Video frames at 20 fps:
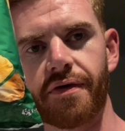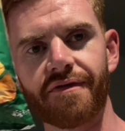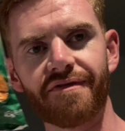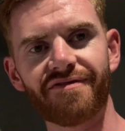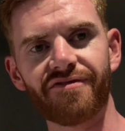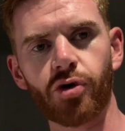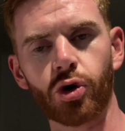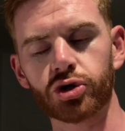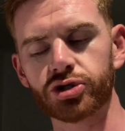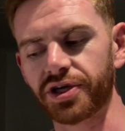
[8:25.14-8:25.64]

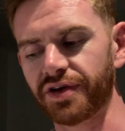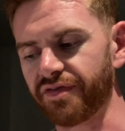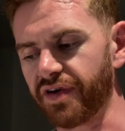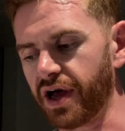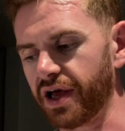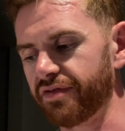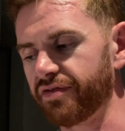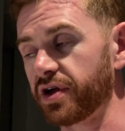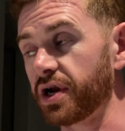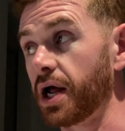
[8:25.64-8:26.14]

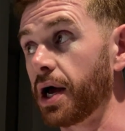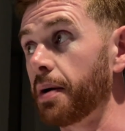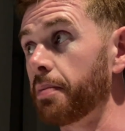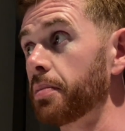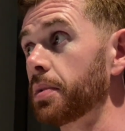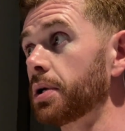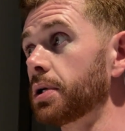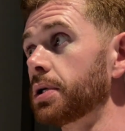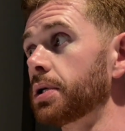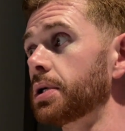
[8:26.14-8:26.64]
45 gram
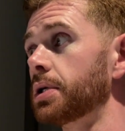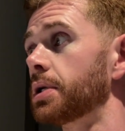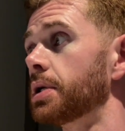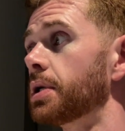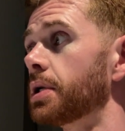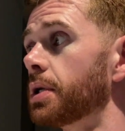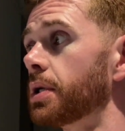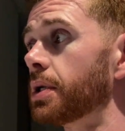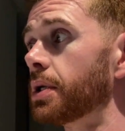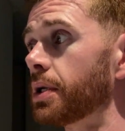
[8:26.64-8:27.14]

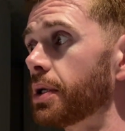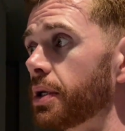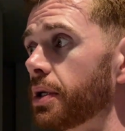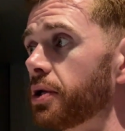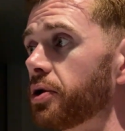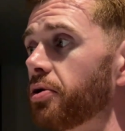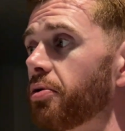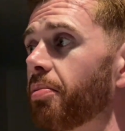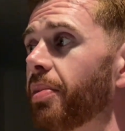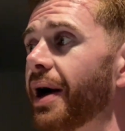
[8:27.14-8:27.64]

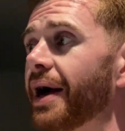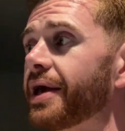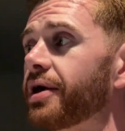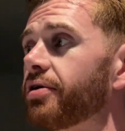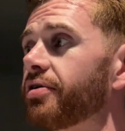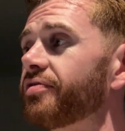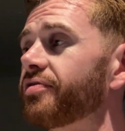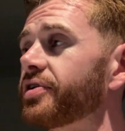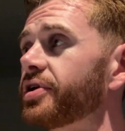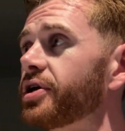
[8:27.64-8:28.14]
packet
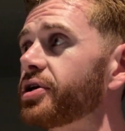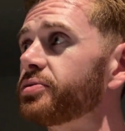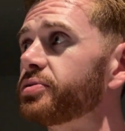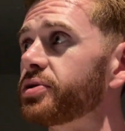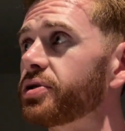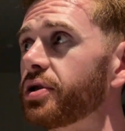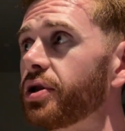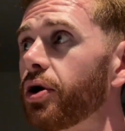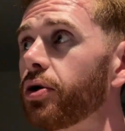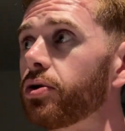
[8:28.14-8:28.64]
of crisps.
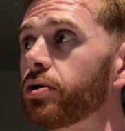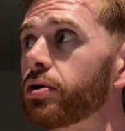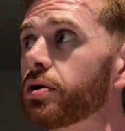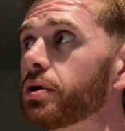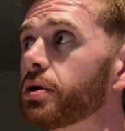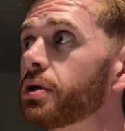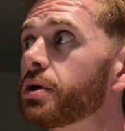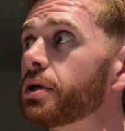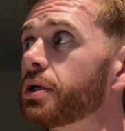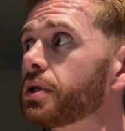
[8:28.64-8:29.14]
Now,
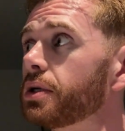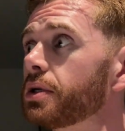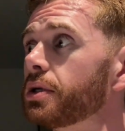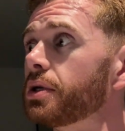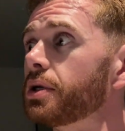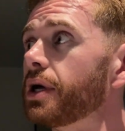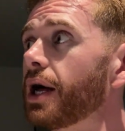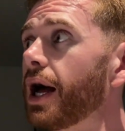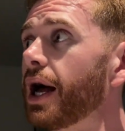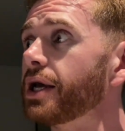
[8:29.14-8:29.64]

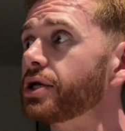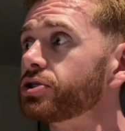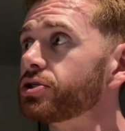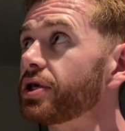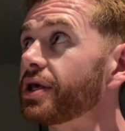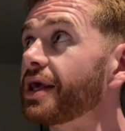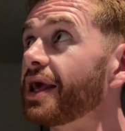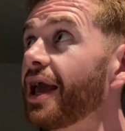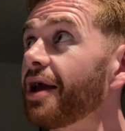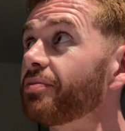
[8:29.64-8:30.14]
I actually
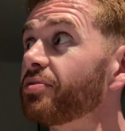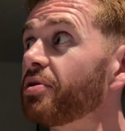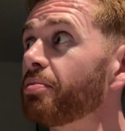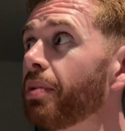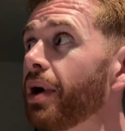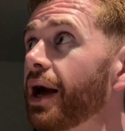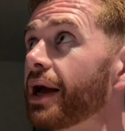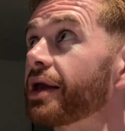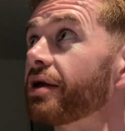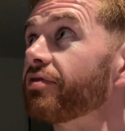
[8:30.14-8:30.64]
kept the
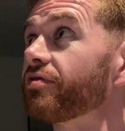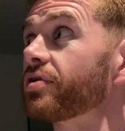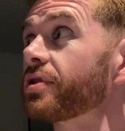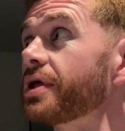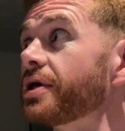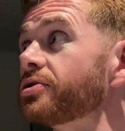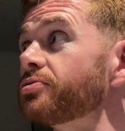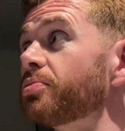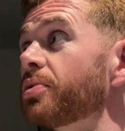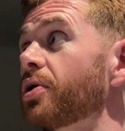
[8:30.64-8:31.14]
packet for
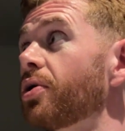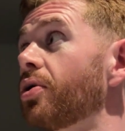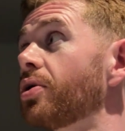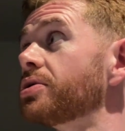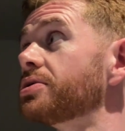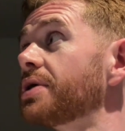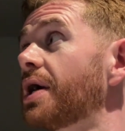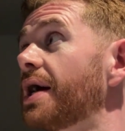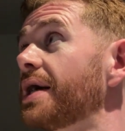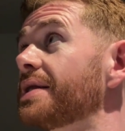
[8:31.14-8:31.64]
this
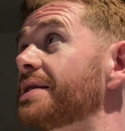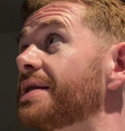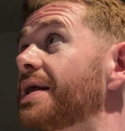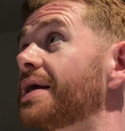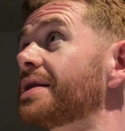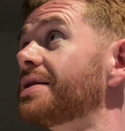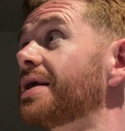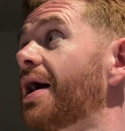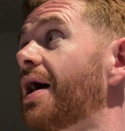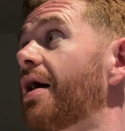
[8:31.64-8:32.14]
because I did
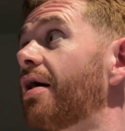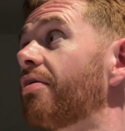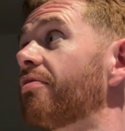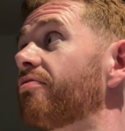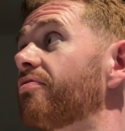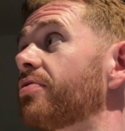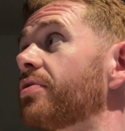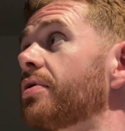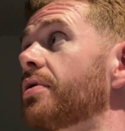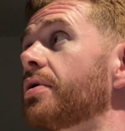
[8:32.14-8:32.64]
have
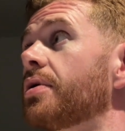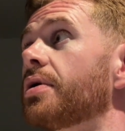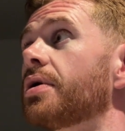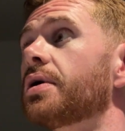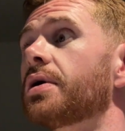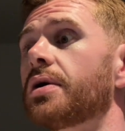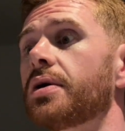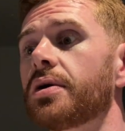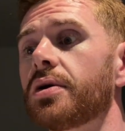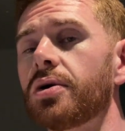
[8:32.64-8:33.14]

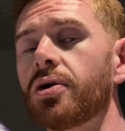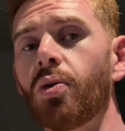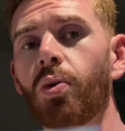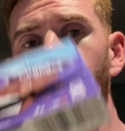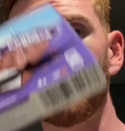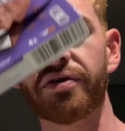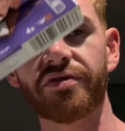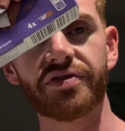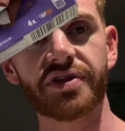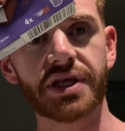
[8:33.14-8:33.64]

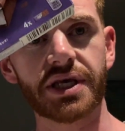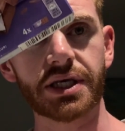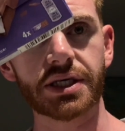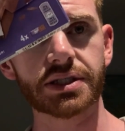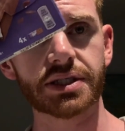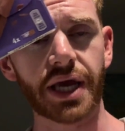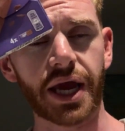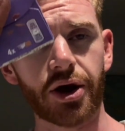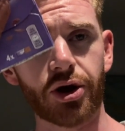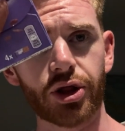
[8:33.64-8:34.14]
one of
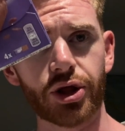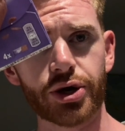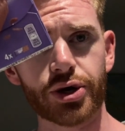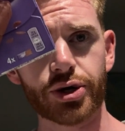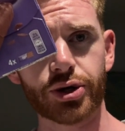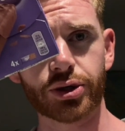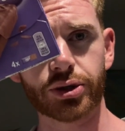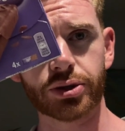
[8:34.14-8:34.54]
these earlier.